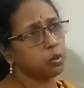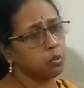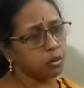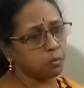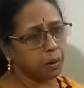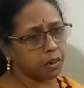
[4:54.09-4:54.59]

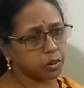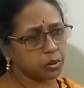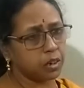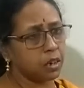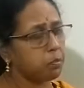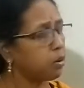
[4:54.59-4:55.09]
own
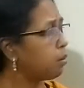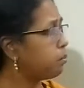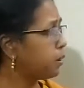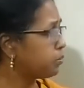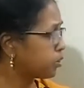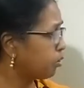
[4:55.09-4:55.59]
personal
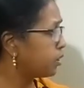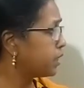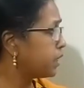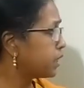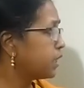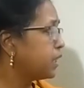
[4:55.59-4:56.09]
problems, all
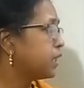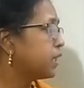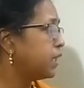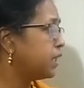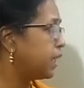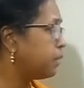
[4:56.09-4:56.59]
these things,
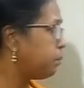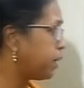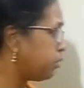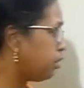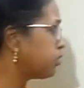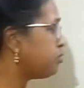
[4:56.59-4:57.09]
then they may
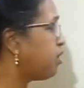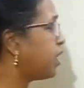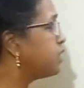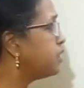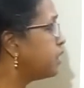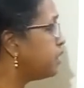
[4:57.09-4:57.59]
not
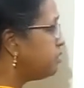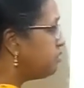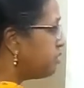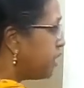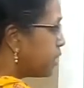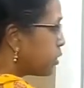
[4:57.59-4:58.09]
find the
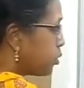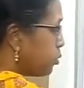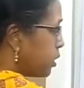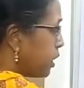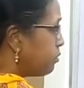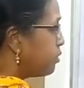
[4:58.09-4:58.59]
interest to
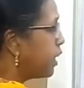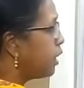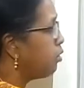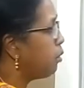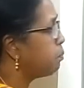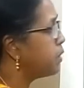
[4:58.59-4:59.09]
give their
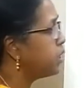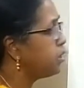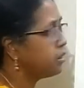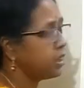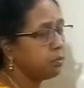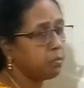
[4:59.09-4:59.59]

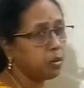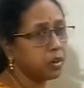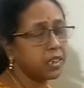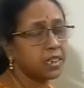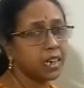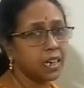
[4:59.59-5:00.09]
opinion in
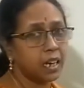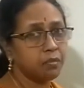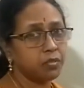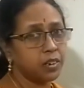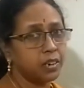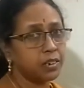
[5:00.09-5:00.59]
political
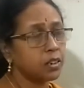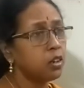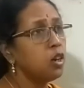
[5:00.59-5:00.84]
affairs.